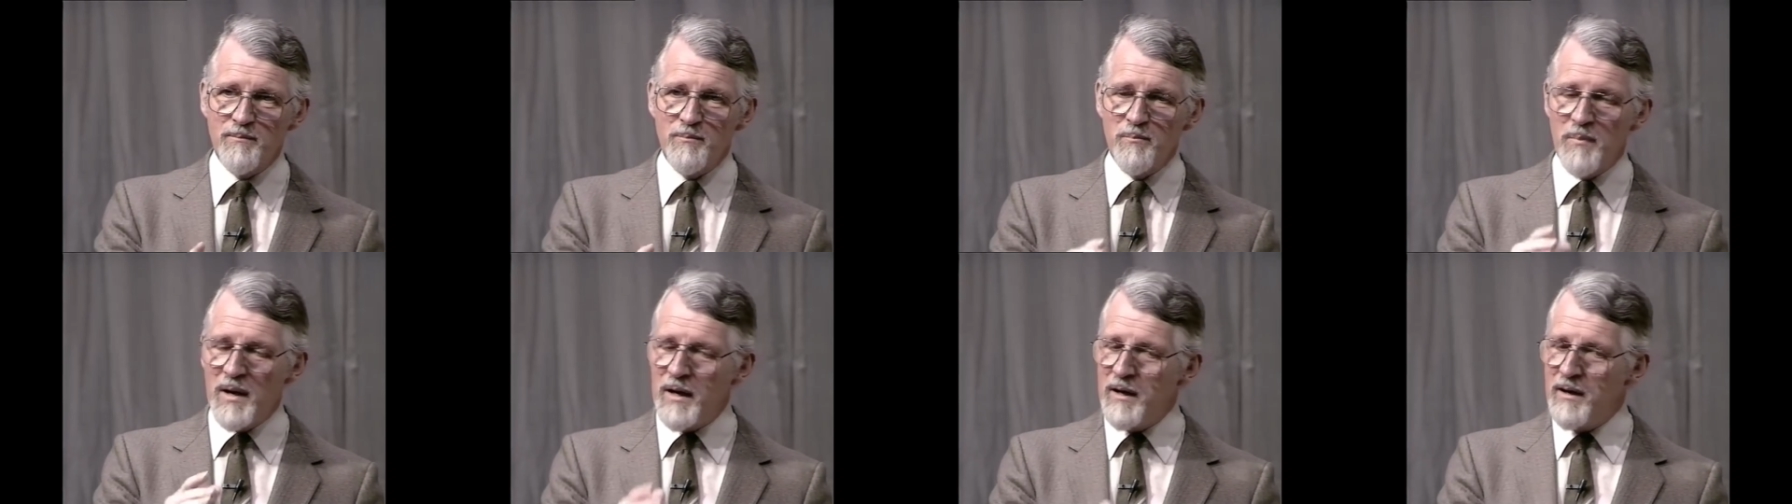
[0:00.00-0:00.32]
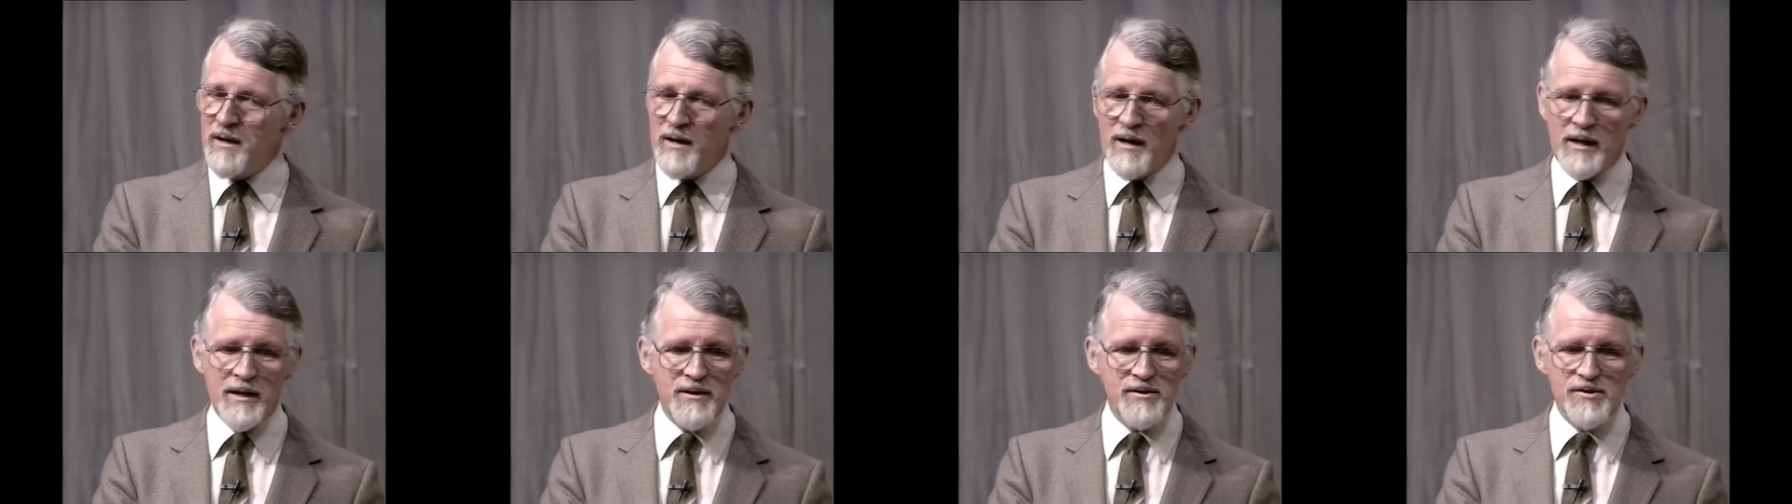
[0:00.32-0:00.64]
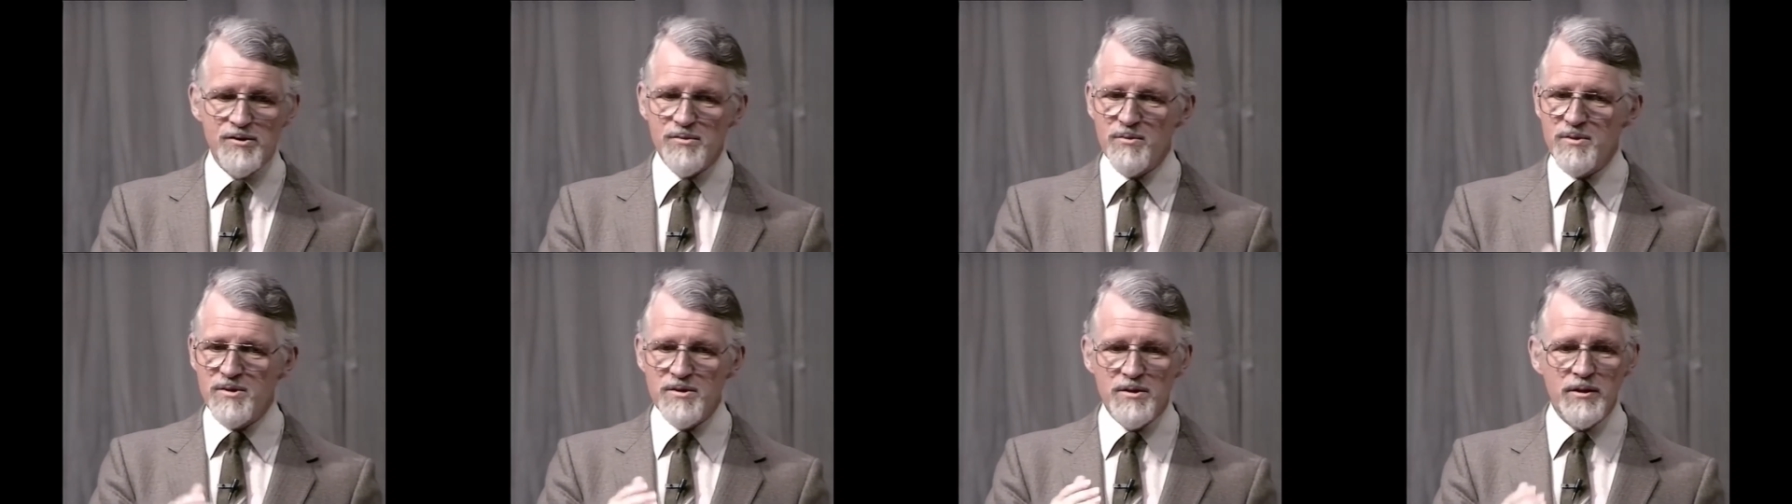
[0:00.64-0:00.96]
My
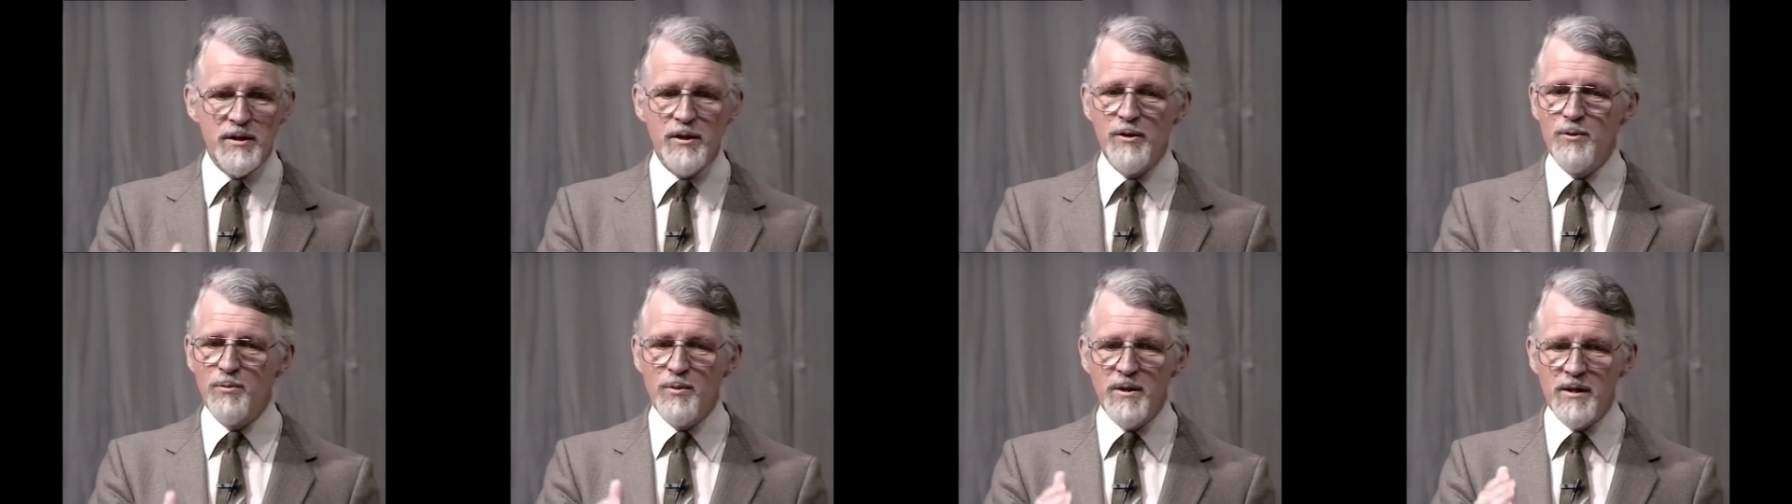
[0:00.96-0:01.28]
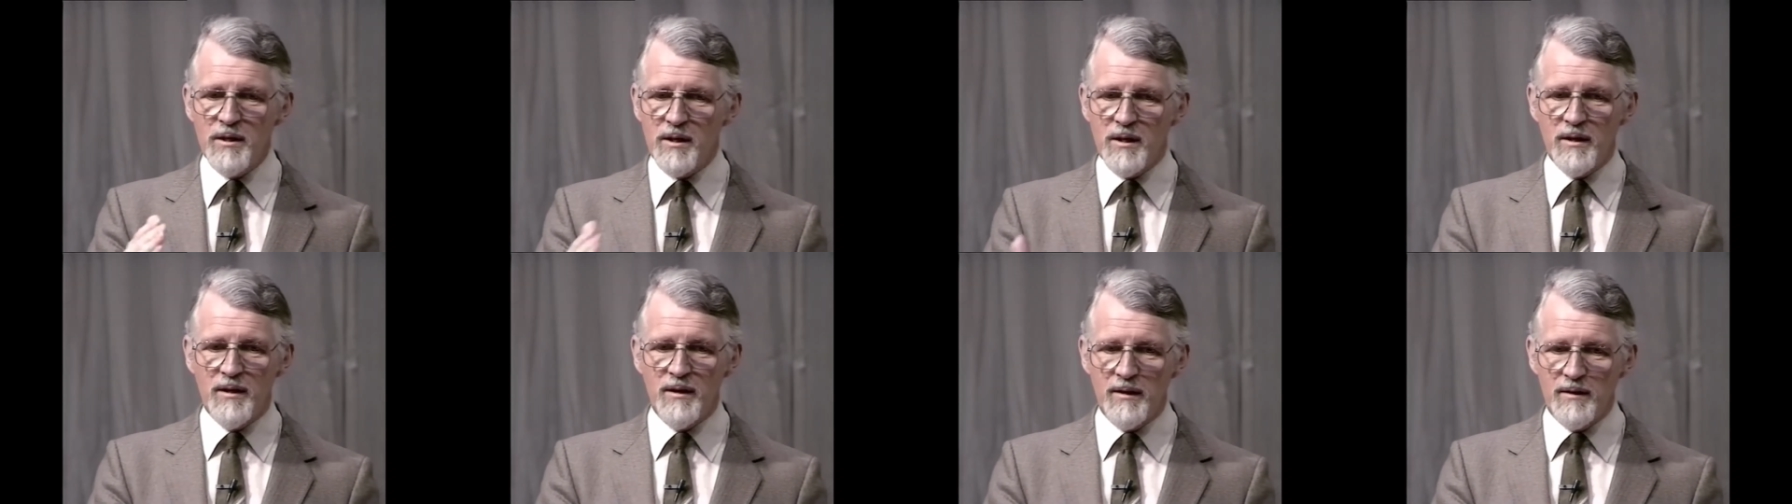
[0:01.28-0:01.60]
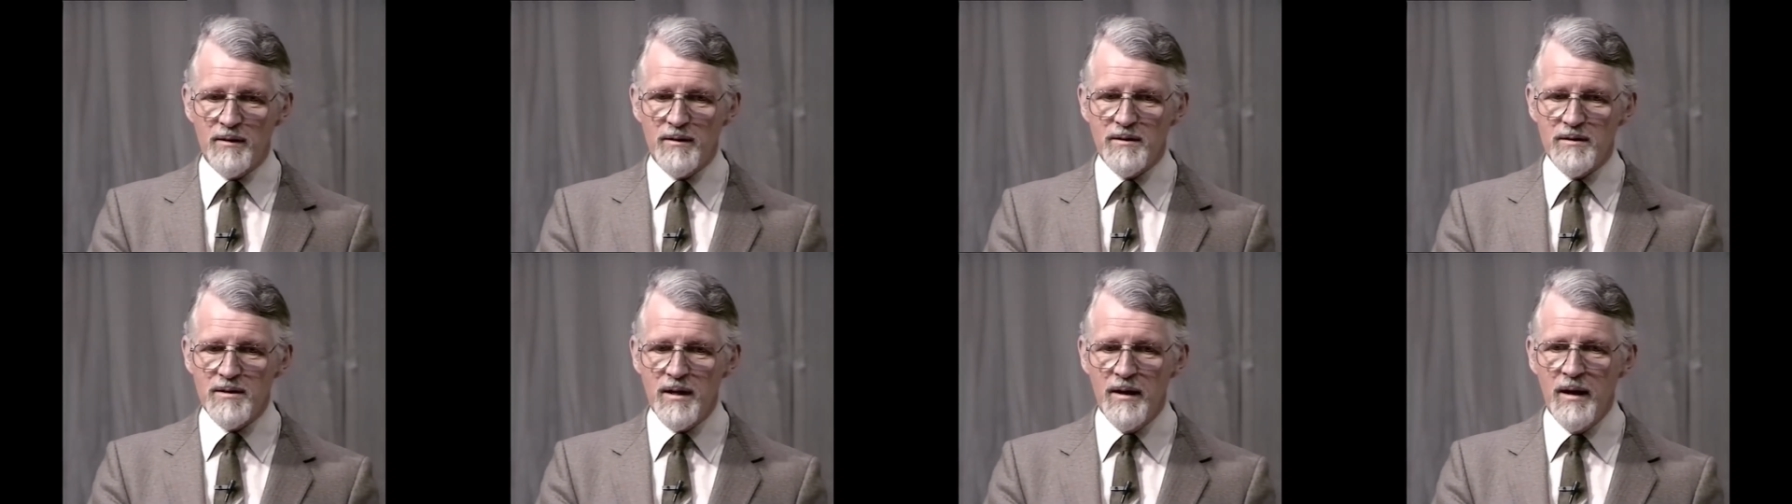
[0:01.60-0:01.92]
answer is no, we
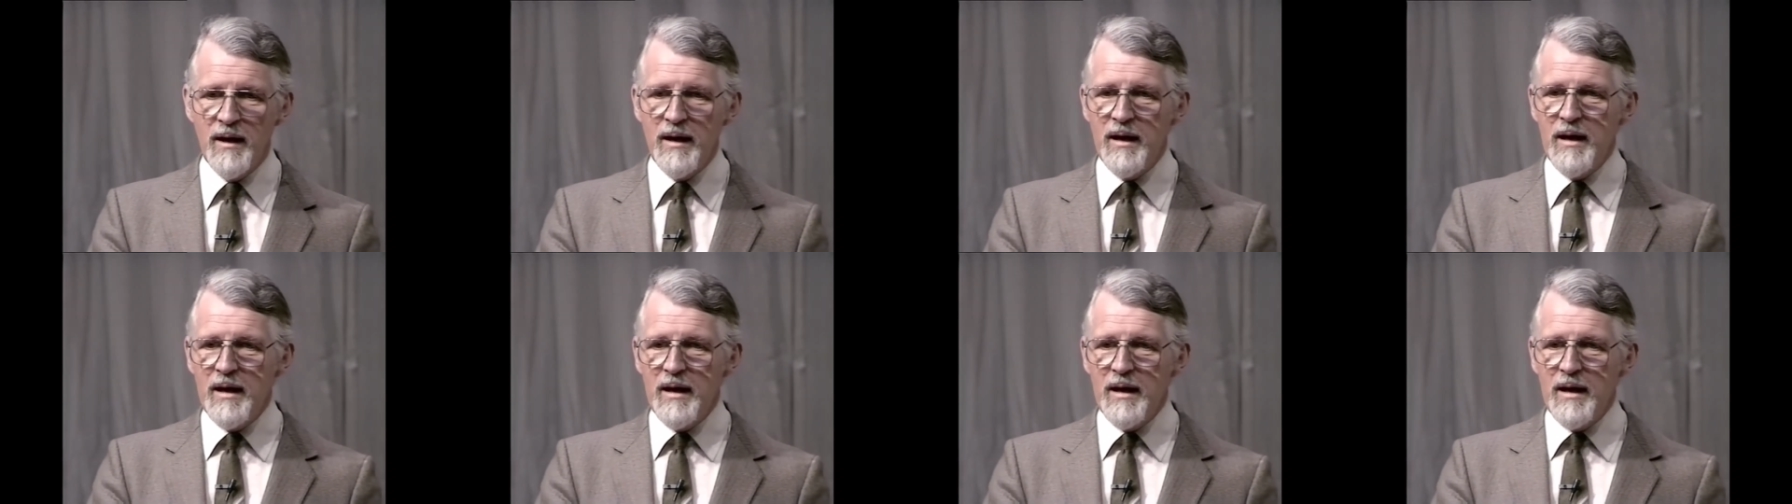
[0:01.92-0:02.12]
can't.